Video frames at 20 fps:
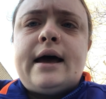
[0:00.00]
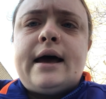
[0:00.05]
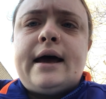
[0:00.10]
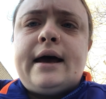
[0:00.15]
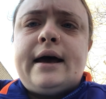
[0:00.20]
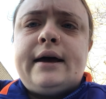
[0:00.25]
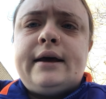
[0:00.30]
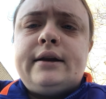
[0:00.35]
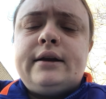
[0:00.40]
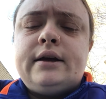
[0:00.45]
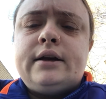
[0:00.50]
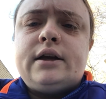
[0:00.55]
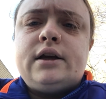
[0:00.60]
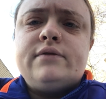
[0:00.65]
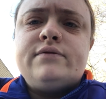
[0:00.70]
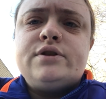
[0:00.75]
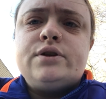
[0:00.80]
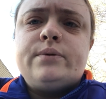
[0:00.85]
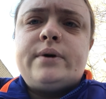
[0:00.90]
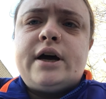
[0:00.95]
and it
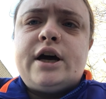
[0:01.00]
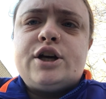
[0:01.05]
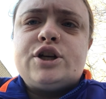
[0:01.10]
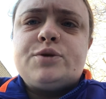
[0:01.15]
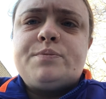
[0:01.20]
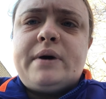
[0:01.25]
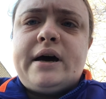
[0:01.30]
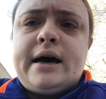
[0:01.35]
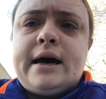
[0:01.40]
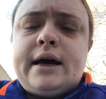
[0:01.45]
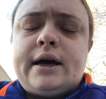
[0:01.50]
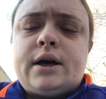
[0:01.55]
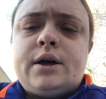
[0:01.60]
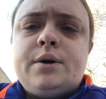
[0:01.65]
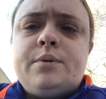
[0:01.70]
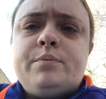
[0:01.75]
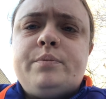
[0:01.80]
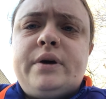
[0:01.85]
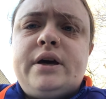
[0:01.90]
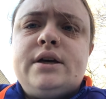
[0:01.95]
gives you cash back
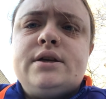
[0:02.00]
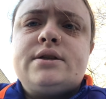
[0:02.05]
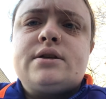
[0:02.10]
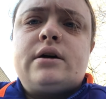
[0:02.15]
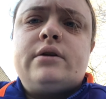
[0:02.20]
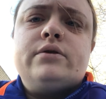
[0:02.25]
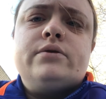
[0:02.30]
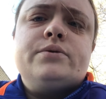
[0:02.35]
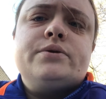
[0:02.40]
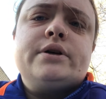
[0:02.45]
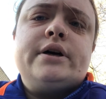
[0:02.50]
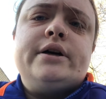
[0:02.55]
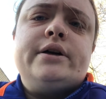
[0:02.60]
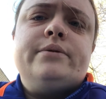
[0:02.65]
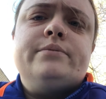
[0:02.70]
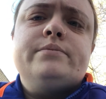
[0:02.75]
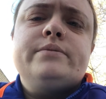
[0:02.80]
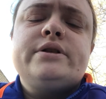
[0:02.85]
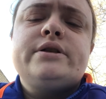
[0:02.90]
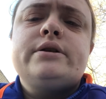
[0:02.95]
based on those
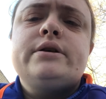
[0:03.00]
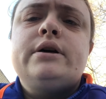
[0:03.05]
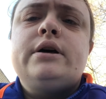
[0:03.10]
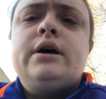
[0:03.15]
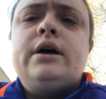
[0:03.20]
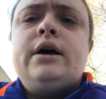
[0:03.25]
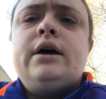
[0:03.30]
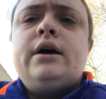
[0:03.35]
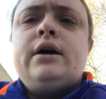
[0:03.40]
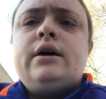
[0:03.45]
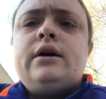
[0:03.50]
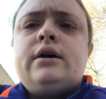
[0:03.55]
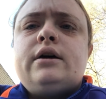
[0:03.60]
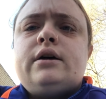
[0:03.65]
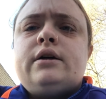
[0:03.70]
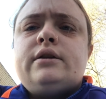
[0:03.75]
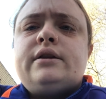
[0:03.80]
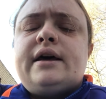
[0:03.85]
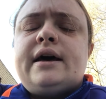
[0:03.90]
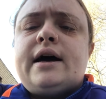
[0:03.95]
items.
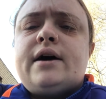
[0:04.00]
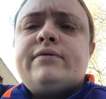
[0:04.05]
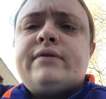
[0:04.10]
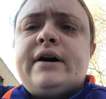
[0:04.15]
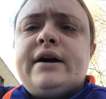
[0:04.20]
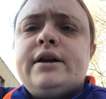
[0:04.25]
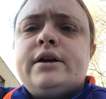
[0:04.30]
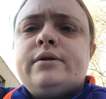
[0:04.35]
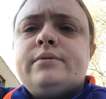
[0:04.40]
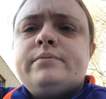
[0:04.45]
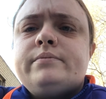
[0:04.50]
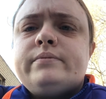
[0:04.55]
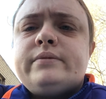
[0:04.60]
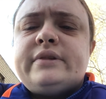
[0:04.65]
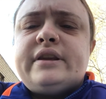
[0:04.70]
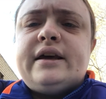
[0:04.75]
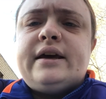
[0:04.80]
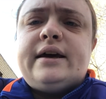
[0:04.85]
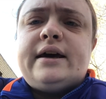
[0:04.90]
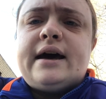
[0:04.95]
They have item,
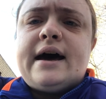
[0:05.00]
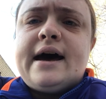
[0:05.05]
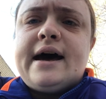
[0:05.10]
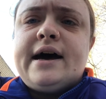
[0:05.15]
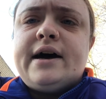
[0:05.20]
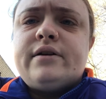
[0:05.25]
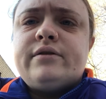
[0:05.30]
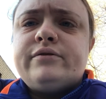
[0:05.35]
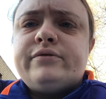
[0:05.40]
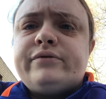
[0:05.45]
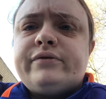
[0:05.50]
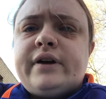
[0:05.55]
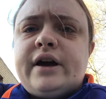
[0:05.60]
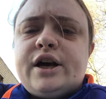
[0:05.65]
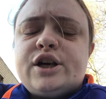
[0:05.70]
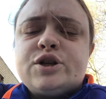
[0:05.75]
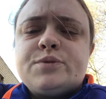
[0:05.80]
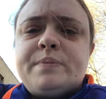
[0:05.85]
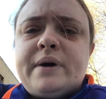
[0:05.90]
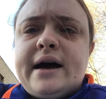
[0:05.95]
they have
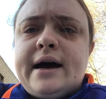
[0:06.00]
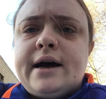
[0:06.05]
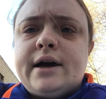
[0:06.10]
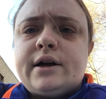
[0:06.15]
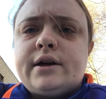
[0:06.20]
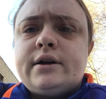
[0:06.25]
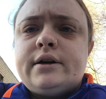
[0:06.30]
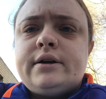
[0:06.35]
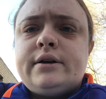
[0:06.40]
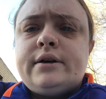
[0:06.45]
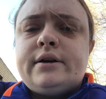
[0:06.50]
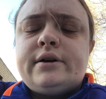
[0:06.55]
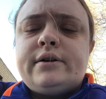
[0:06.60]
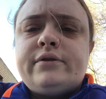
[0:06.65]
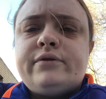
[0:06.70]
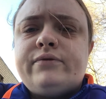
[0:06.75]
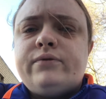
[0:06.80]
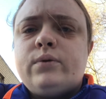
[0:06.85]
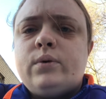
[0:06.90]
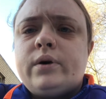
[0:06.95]
cash back
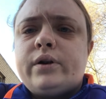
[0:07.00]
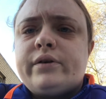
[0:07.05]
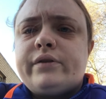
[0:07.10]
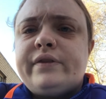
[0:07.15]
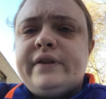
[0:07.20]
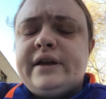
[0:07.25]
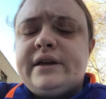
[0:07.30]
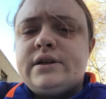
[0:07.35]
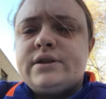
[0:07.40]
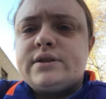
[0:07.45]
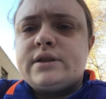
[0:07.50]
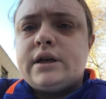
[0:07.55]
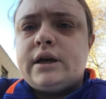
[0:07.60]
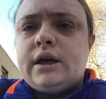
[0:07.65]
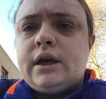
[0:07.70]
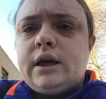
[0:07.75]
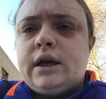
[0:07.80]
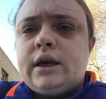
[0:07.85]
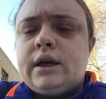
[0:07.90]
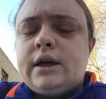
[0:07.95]
for things
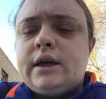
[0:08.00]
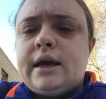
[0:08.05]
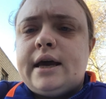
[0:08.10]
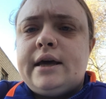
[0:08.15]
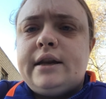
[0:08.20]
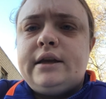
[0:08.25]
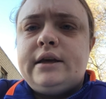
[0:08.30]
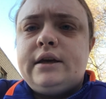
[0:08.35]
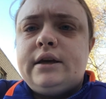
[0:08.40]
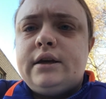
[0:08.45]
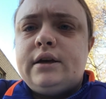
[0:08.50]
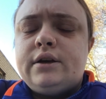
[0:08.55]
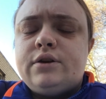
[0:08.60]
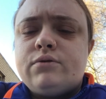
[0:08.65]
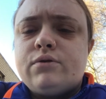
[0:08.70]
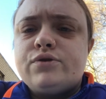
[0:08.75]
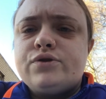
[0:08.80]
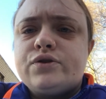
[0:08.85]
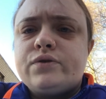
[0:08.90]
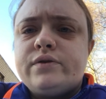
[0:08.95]
like any
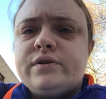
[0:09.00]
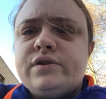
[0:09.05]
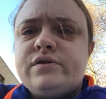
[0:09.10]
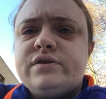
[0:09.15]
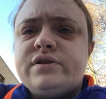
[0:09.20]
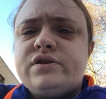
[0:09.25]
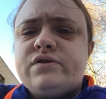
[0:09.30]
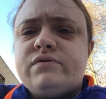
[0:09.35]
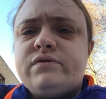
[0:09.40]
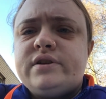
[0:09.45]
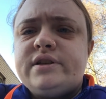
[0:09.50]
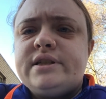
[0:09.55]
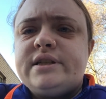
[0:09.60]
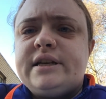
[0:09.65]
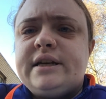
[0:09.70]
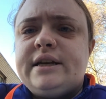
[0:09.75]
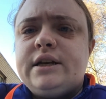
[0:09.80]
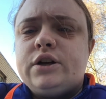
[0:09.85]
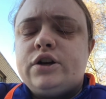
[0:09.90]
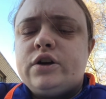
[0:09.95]
groceries
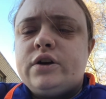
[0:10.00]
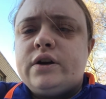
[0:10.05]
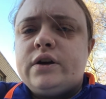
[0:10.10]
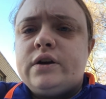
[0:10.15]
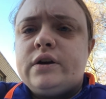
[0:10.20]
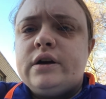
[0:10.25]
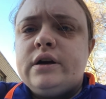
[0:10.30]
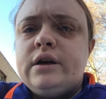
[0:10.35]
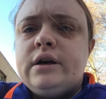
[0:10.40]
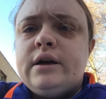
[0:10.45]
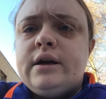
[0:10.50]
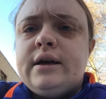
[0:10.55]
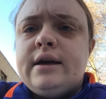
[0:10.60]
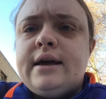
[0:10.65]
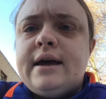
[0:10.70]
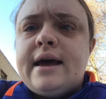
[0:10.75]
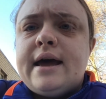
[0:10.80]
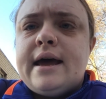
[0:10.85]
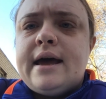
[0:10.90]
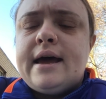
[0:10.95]
receipt or
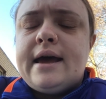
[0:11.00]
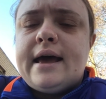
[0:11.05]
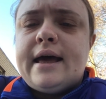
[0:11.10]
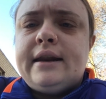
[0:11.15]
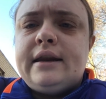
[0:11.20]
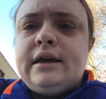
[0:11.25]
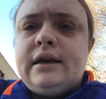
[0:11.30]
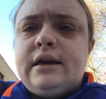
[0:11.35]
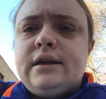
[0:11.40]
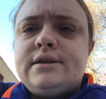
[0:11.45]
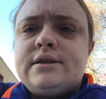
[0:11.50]
any